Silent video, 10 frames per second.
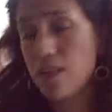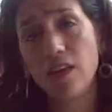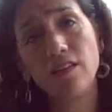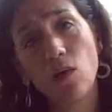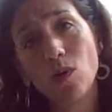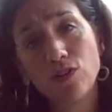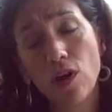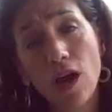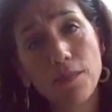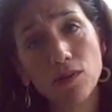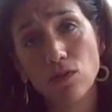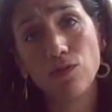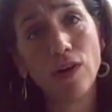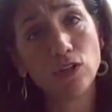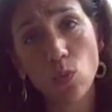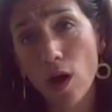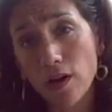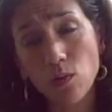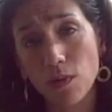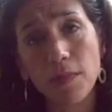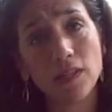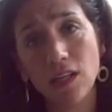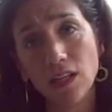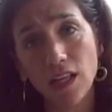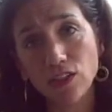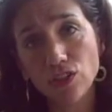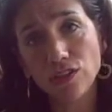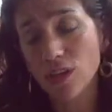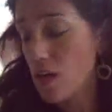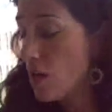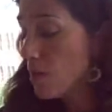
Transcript: things like what's going to happen to fresh water with melting glaciers.